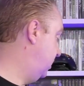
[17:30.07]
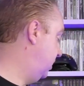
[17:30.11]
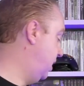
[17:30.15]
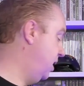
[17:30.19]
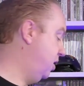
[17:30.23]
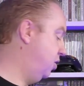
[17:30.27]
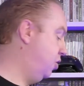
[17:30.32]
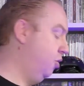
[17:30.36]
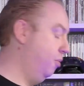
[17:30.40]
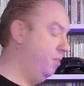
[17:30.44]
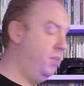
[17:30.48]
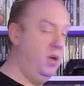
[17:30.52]

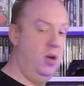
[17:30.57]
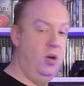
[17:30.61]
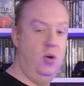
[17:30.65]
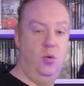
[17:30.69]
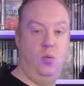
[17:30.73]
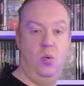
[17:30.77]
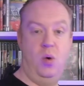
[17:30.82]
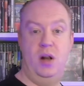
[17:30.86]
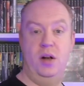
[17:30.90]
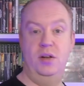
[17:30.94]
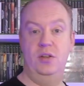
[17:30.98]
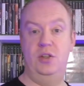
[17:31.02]
they could be a
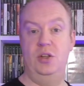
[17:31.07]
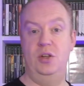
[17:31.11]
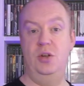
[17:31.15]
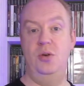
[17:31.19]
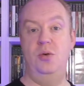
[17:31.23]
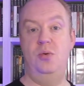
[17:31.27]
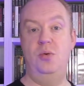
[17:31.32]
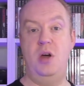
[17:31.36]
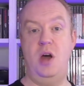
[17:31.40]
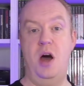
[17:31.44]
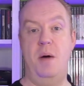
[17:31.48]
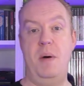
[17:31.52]
good one
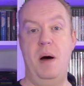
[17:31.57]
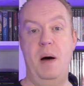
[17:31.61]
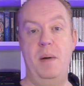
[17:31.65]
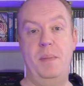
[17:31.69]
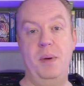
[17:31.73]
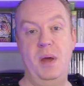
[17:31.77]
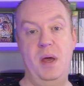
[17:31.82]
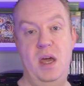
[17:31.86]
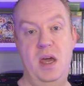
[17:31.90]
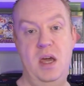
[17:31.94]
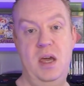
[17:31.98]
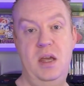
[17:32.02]
to come
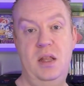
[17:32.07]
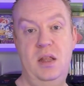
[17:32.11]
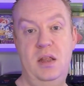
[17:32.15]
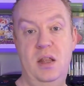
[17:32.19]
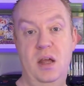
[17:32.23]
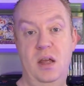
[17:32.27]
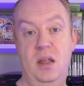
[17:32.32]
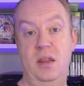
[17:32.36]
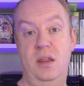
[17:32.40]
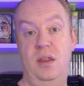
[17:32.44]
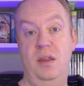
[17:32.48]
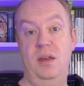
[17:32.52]
up
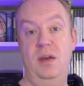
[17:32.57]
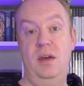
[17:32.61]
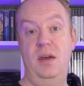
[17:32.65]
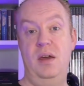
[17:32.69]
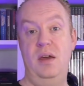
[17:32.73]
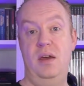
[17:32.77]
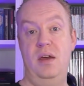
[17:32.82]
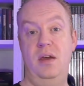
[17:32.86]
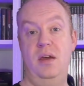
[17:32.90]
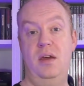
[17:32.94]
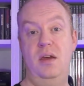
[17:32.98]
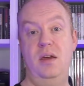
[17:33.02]
in
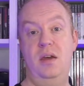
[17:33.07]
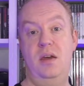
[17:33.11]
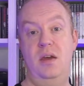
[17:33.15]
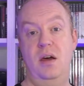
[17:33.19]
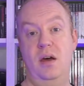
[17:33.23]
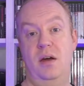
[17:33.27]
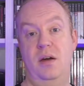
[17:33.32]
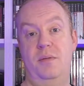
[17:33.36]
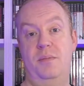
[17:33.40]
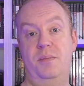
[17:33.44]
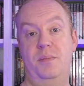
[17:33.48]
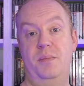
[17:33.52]
the